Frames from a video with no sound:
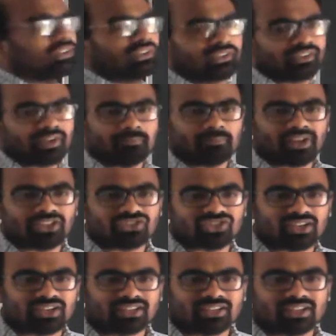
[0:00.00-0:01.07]
temperature
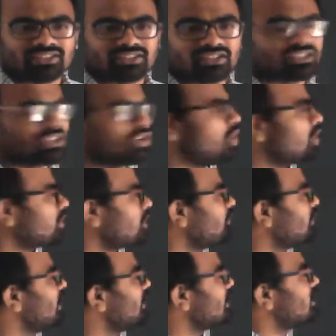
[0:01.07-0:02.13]
increases, lot of
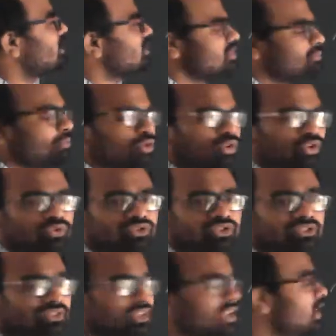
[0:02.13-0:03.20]
heat energy
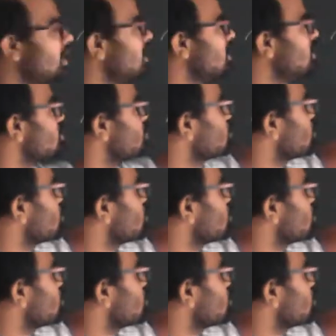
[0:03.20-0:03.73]
produces, so